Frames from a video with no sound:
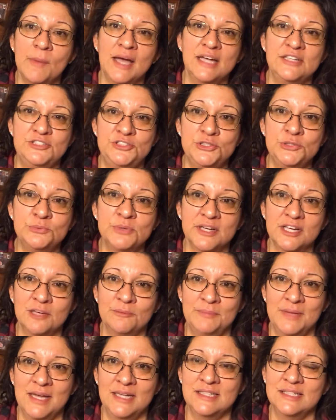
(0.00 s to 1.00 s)
I do
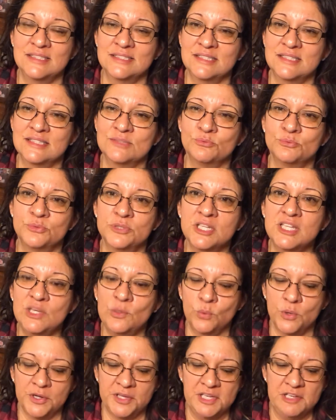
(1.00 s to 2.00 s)
recommend because it's really
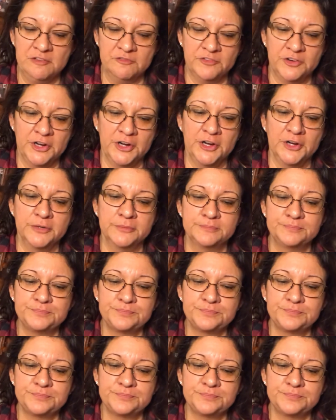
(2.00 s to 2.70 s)
working for her.